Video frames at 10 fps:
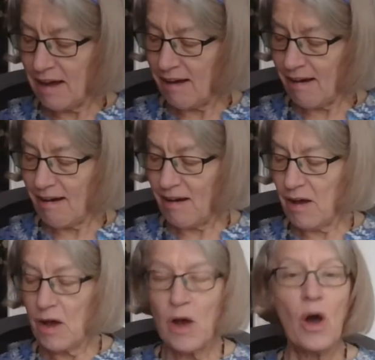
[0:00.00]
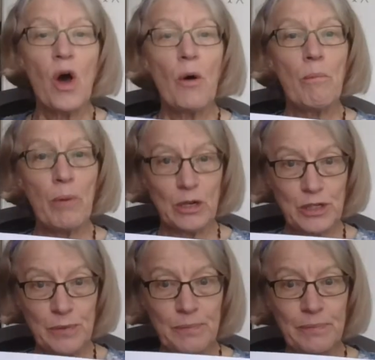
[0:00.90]
are
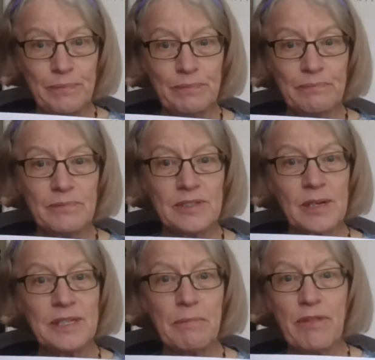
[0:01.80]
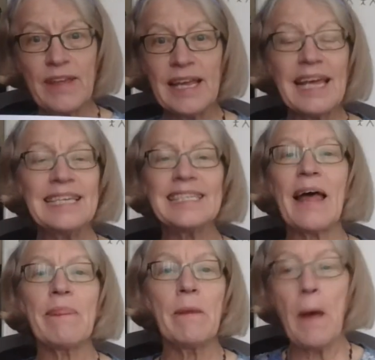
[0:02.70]
bottom. So something is at
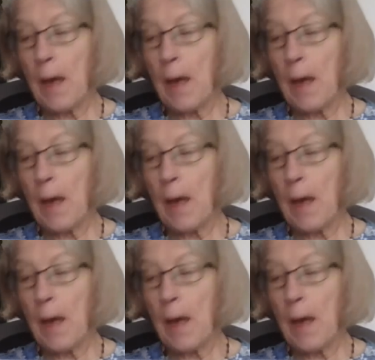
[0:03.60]
the